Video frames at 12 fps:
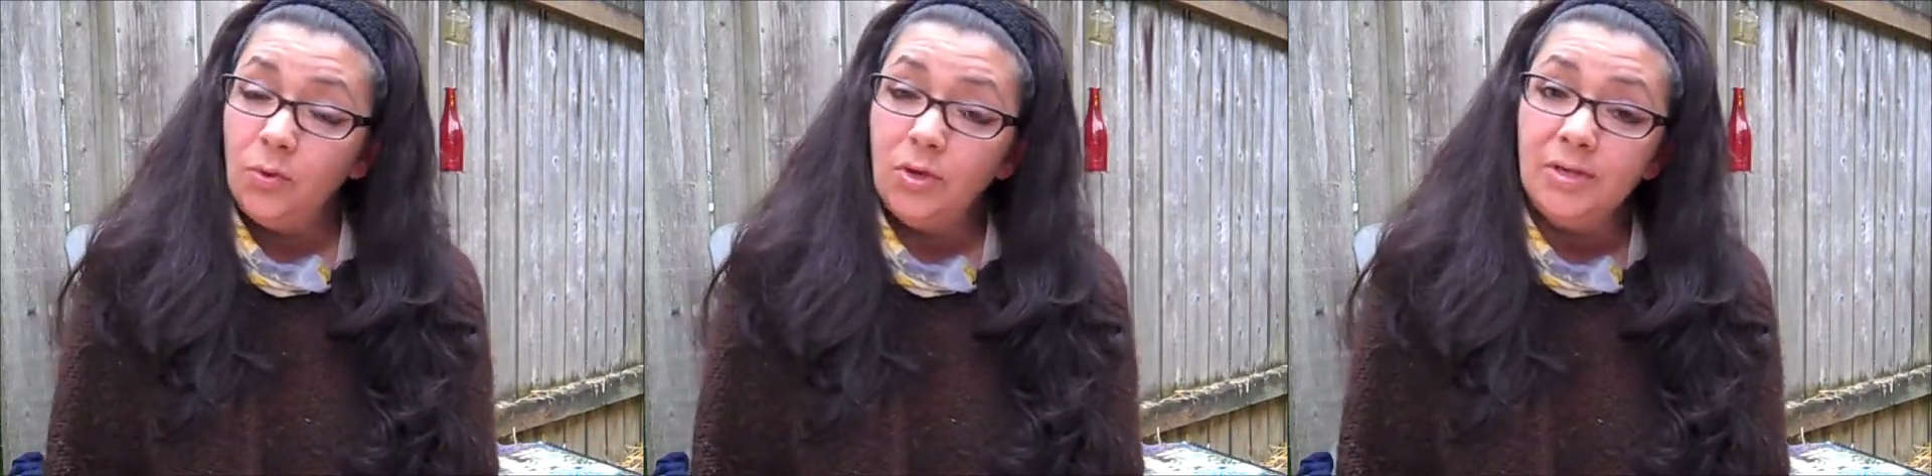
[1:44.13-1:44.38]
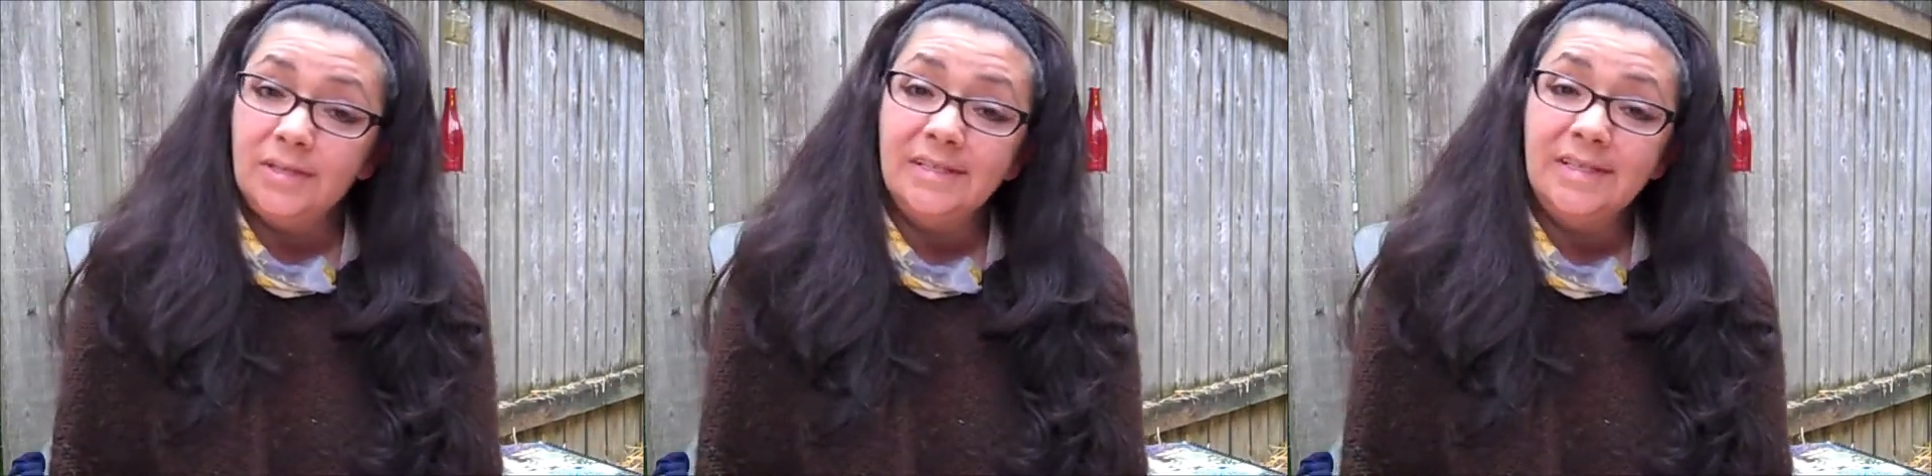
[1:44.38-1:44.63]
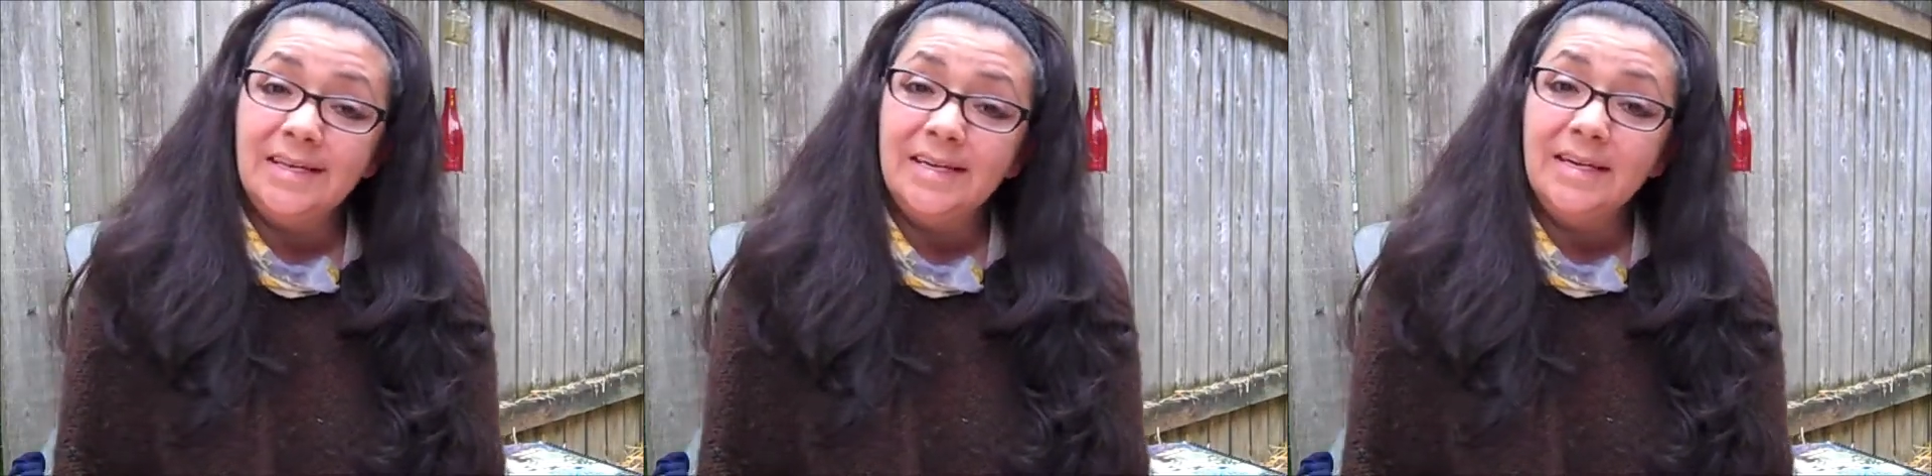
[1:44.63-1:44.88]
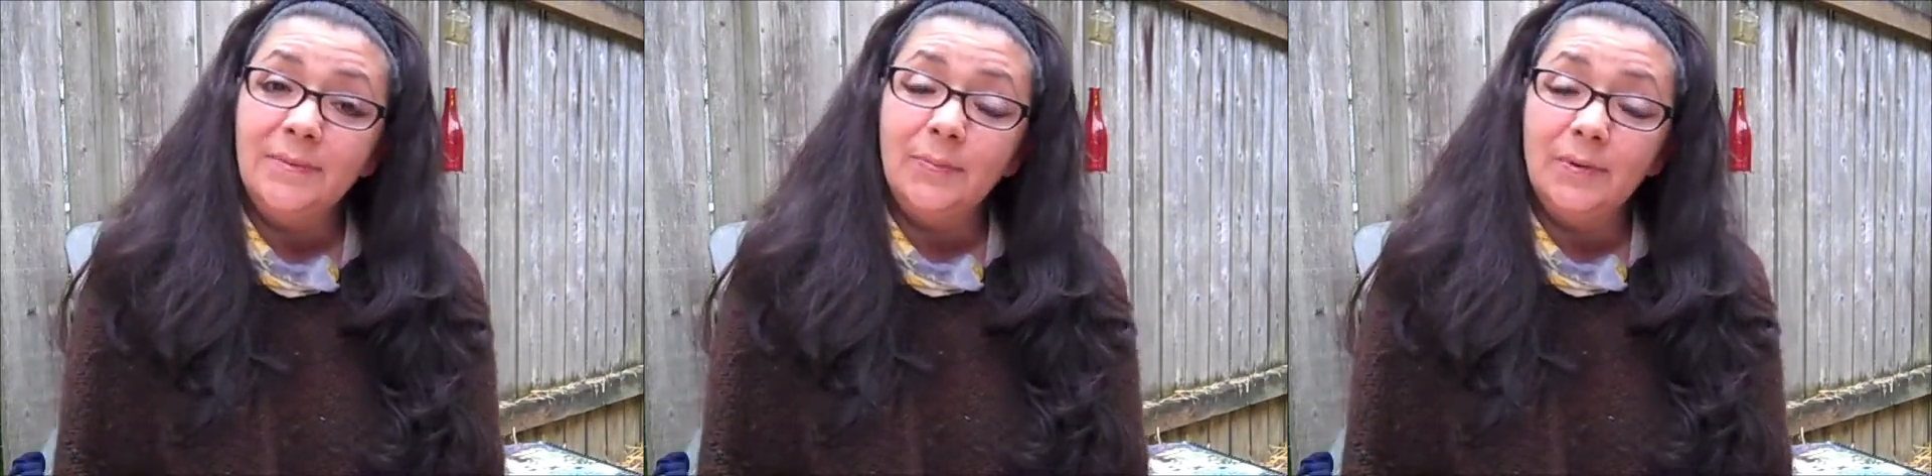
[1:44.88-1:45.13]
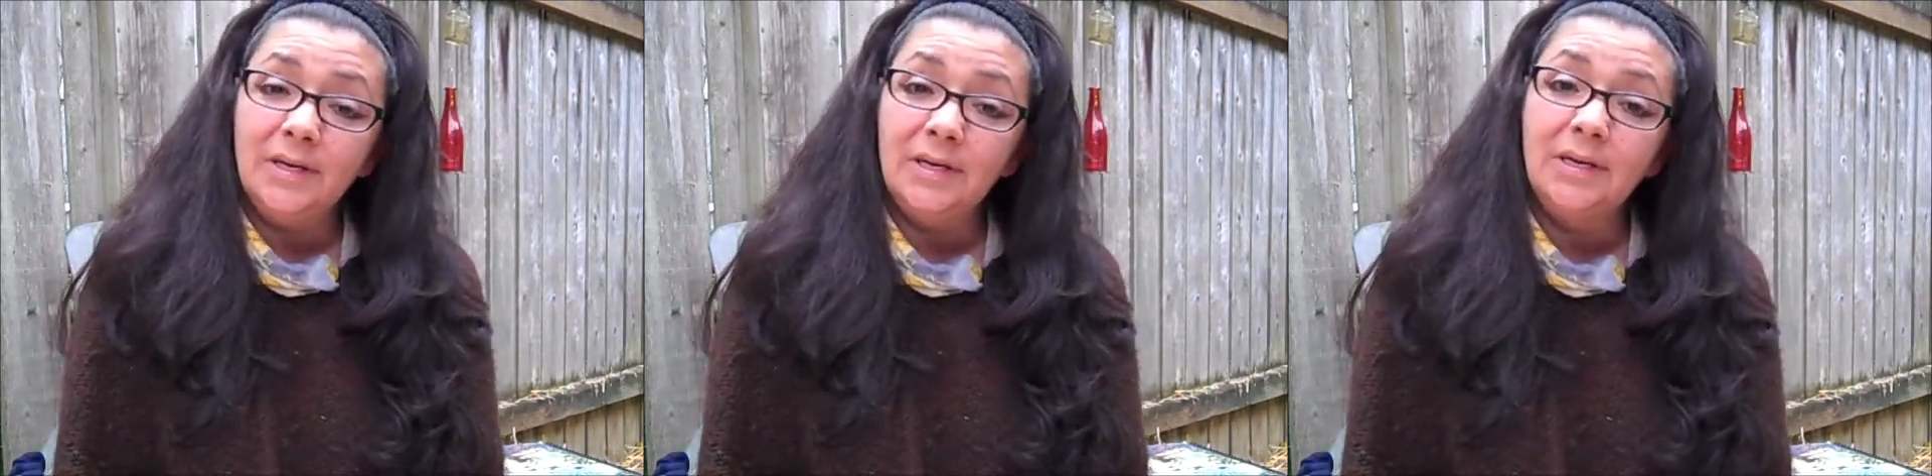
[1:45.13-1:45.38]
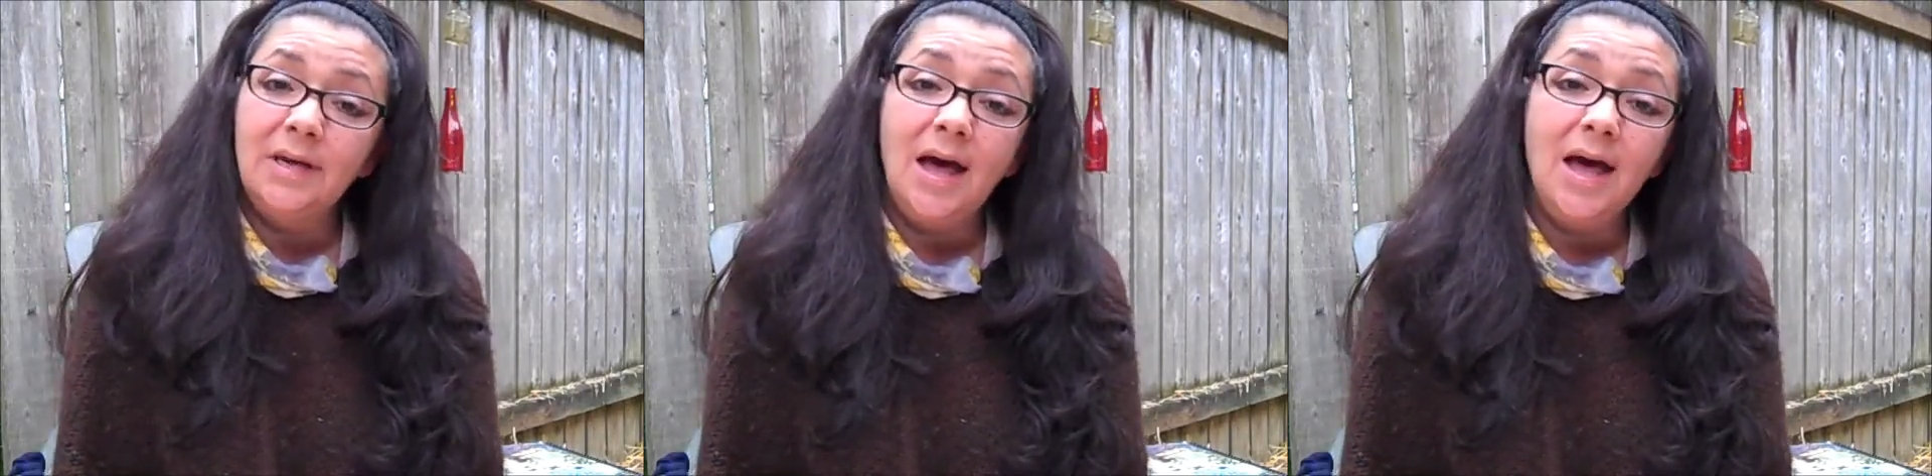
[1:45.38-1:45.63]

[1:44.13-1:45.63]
we're sleeping